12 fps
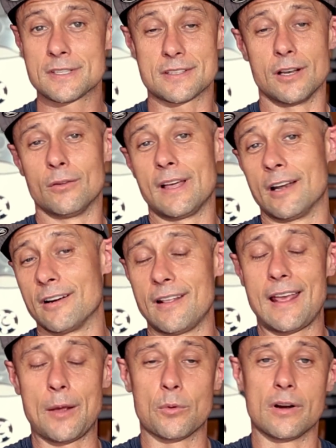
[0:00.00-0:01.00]
So later
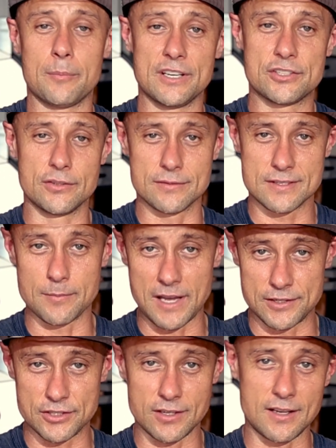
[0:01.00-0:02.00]
today, we're going to be shooting some
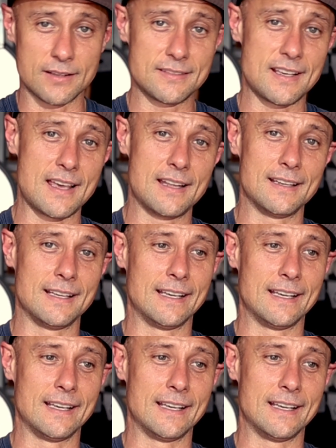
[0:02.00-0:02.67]
edge content.